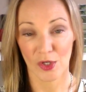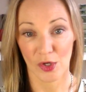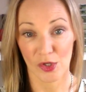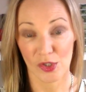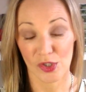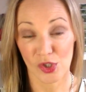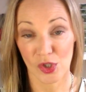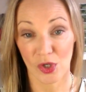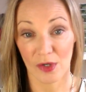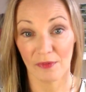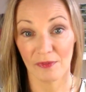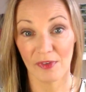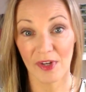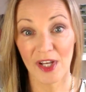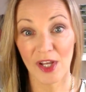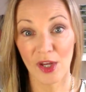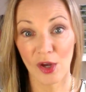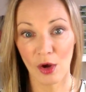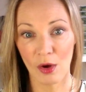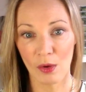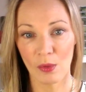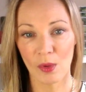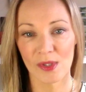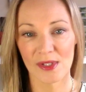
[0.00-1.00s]
shoot a
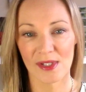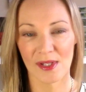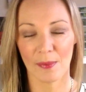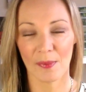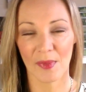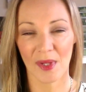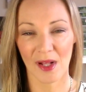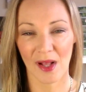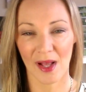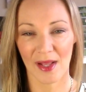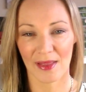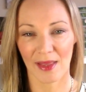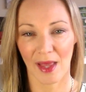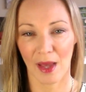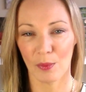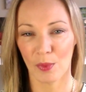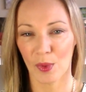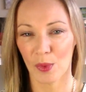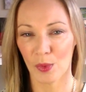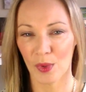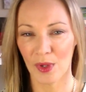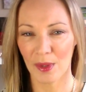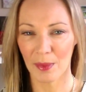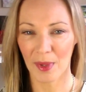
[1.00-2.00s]
video or something like that, we
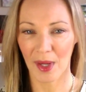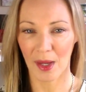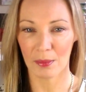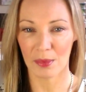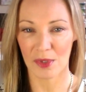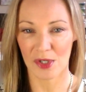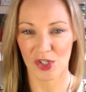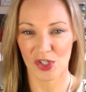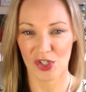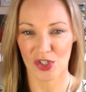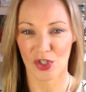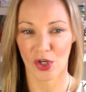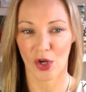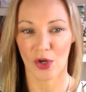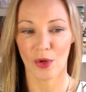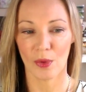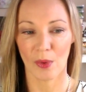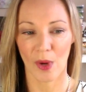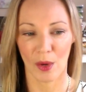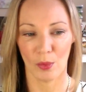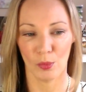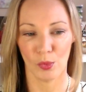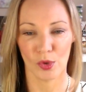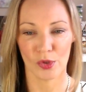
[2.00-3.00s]
want to be able to just go to
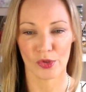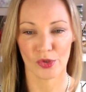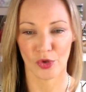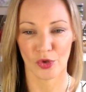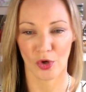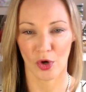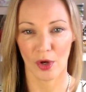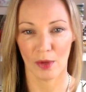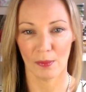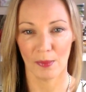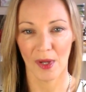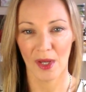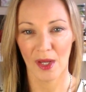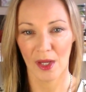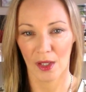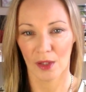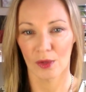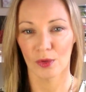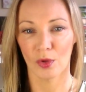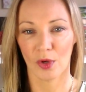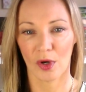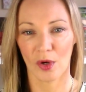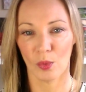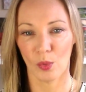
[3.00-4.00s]
our wardrobe,
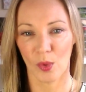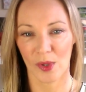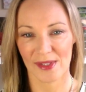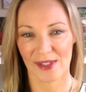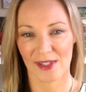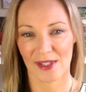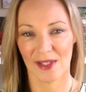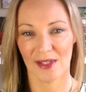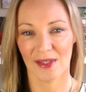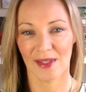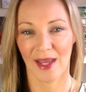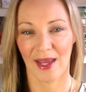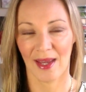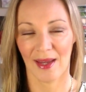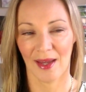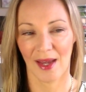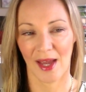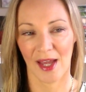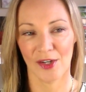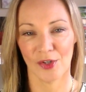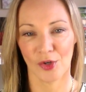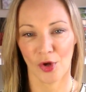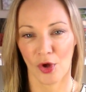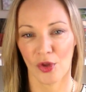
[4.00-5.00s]
look at what's in there
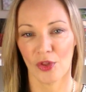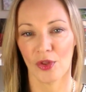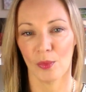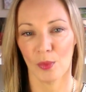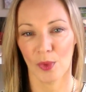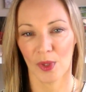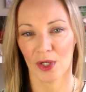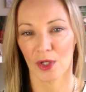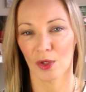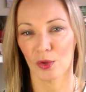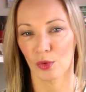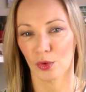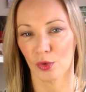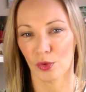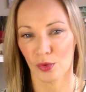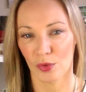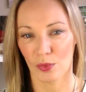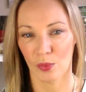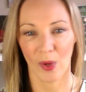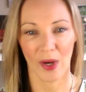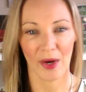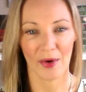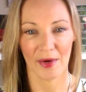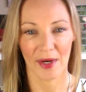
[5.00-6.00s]
and know that we're going to look
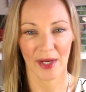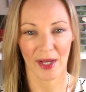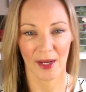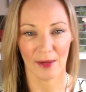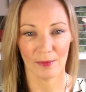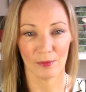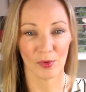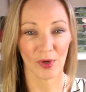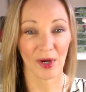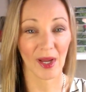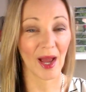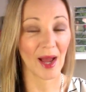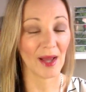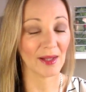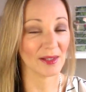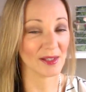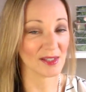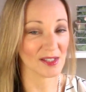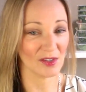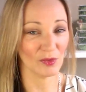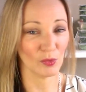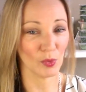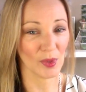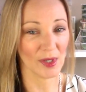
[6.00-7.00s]
good wearing it,
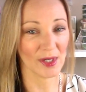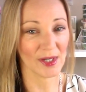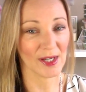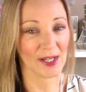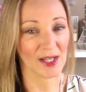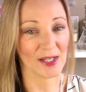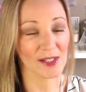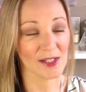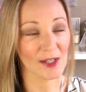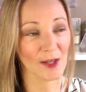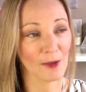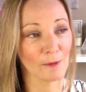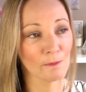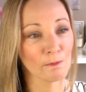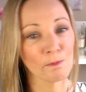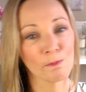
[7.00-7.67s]
regardless of what it is.